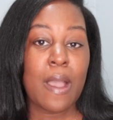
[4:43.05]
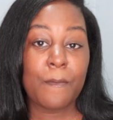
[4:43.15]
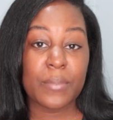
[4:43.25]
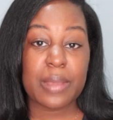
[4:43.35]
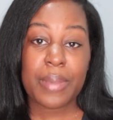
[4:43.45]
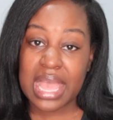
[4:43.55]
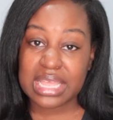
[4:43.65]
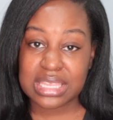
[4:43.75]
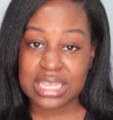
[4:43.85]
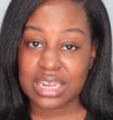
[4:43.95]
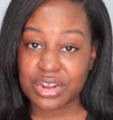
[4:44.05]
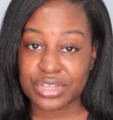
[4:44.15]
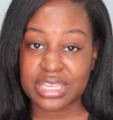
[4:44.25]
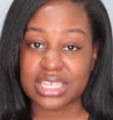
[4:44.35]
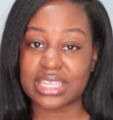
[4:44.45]
me passing the
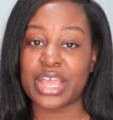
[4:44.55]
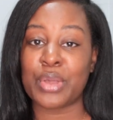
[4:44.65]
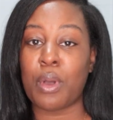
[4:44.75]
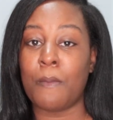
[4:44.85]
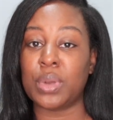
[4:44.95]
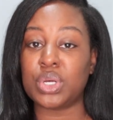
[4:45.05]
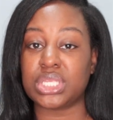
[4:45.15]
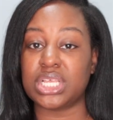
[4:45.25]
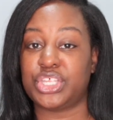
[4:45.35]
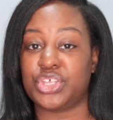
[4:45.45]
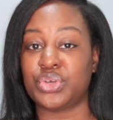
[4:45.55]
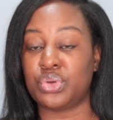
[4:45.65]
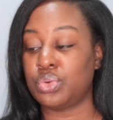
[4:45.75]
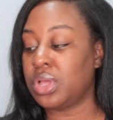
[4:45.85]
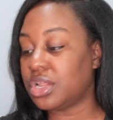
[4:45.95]
nursing exam mostly
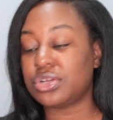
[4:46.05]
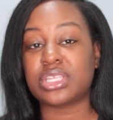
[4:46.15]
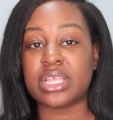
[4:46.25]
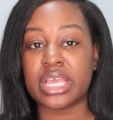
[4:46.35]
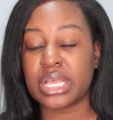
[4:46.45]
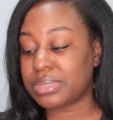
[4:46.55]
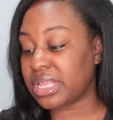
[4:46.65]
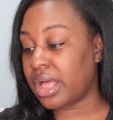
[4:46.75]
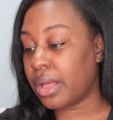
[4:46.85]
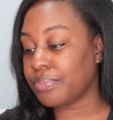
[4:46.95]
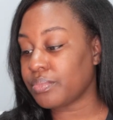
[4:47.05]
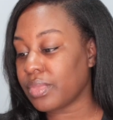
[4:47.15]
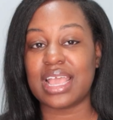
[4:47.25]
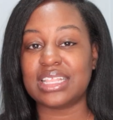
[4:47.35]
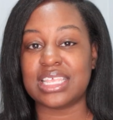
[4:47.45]
to Nurse Sam's
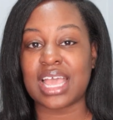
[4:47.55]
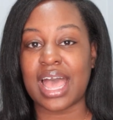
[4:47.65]
ATI,